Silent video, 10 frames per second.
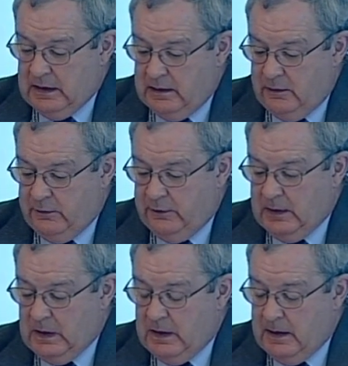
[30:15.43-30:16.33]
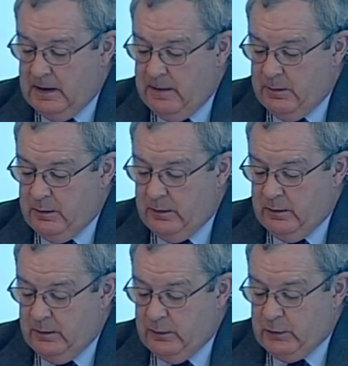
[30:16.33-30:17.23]
health
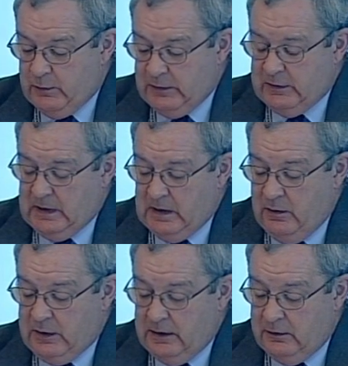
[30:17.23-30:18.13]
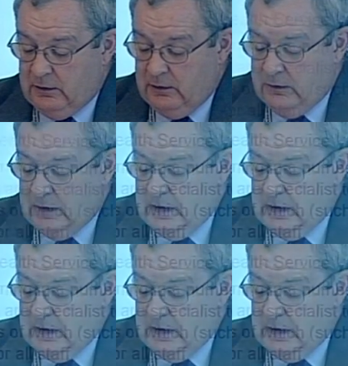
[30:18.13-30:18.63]
provision locations,